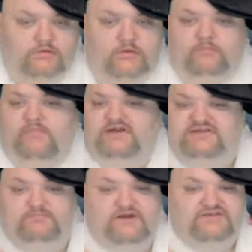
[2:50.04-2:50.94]

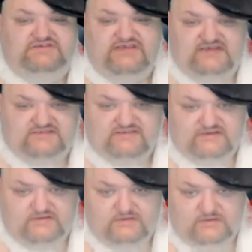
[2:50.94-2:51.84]
Much, much
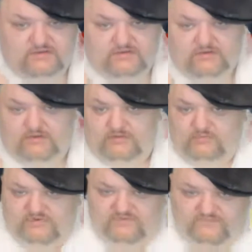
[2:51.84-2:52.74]
sexier.
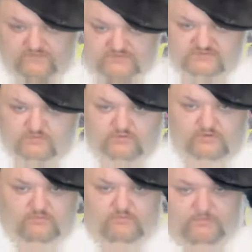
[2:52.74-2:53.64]
What the fuck is going
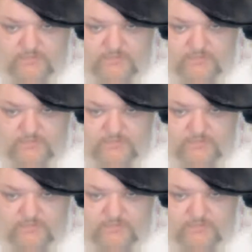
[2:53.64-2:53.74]
on with my